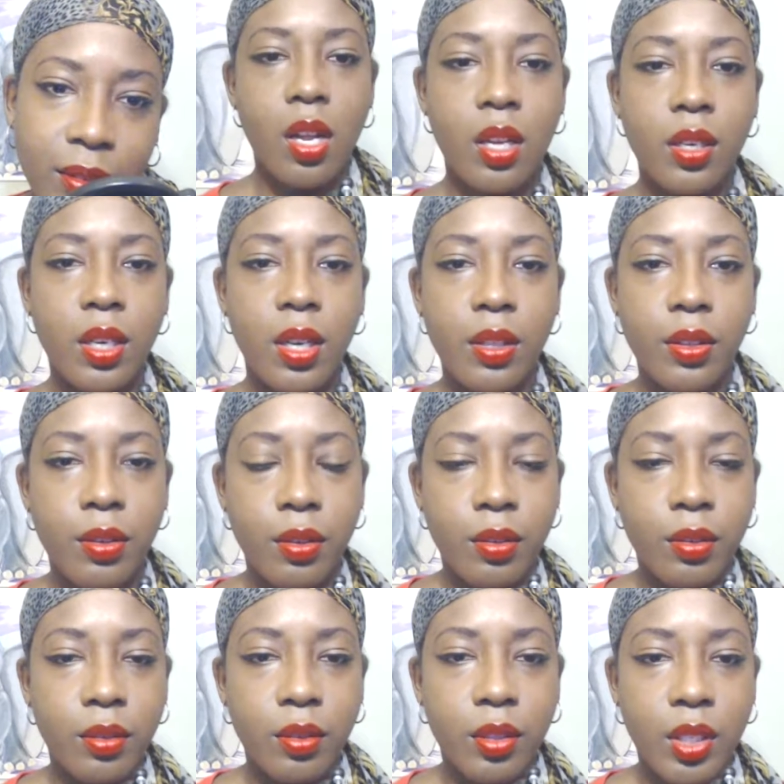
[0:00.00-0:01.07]

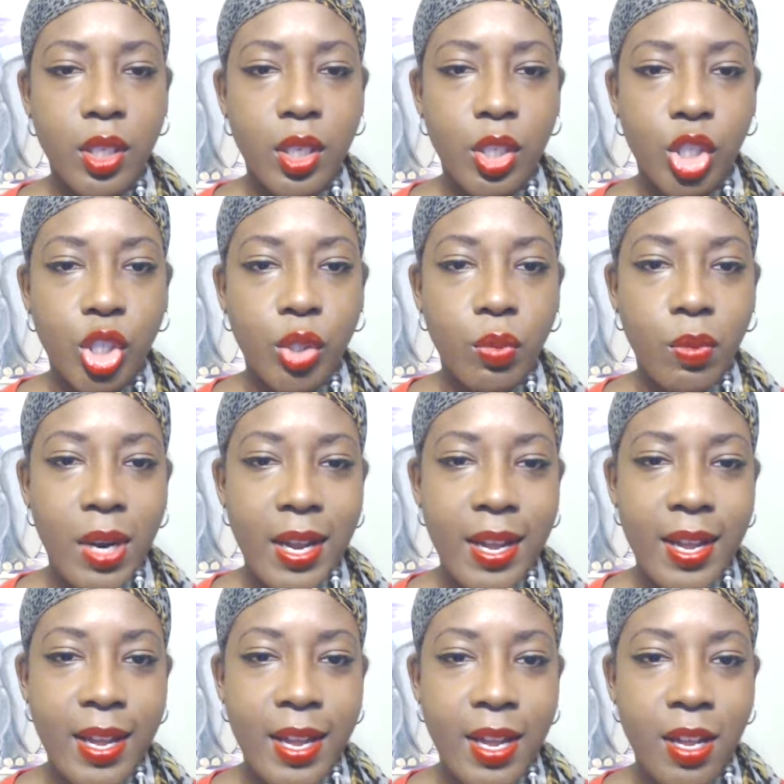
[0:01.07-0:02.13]
Another issue I
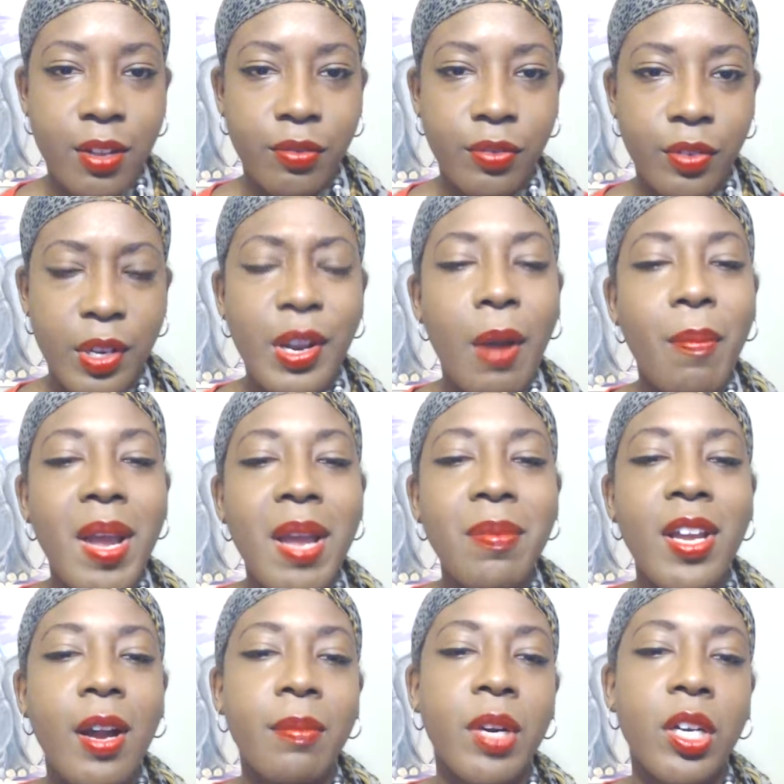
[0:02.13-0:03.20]
have. Now, maybe
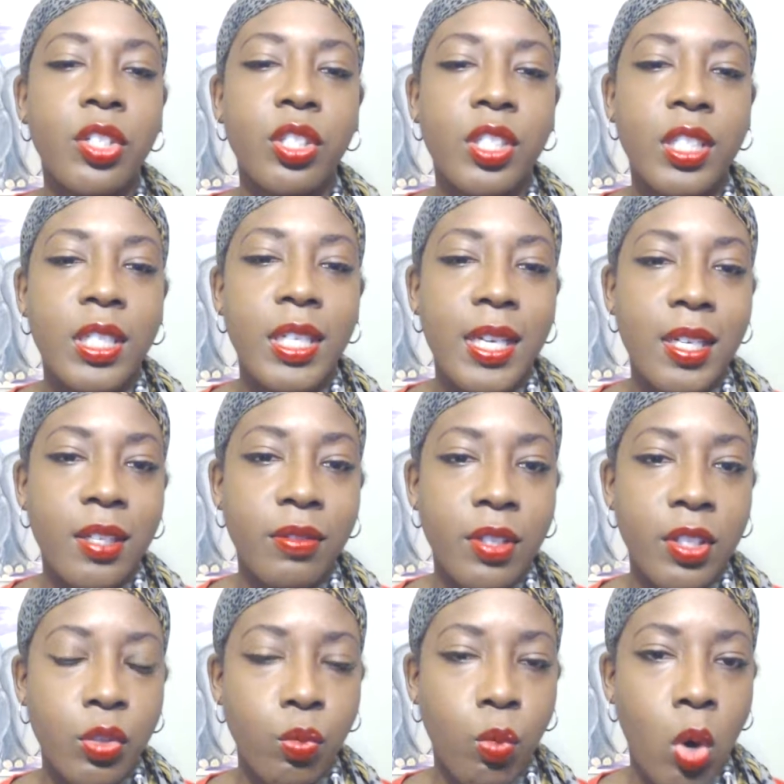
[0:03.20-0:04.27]
I'm understanding
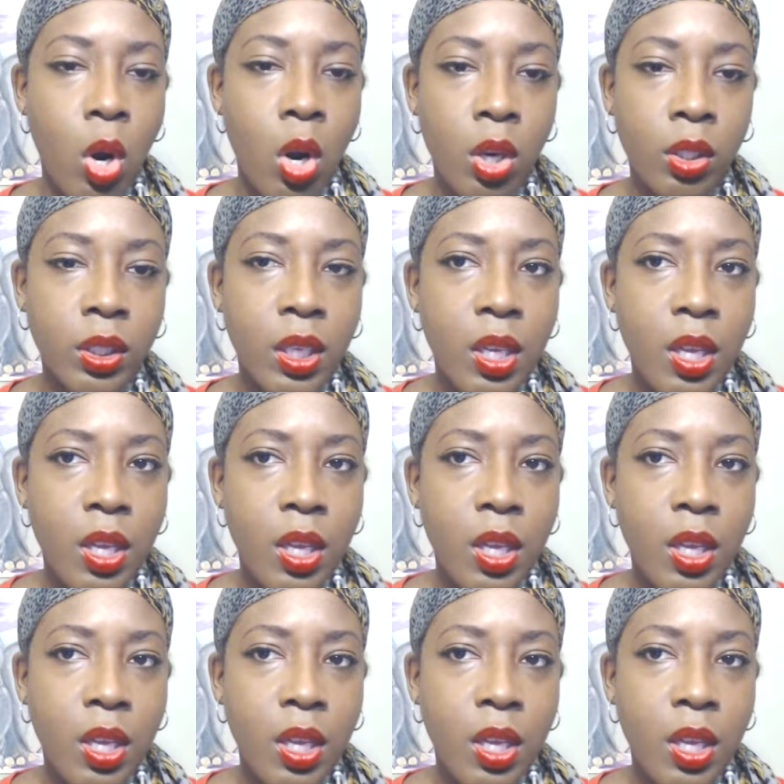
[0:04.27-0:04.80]
this wrong.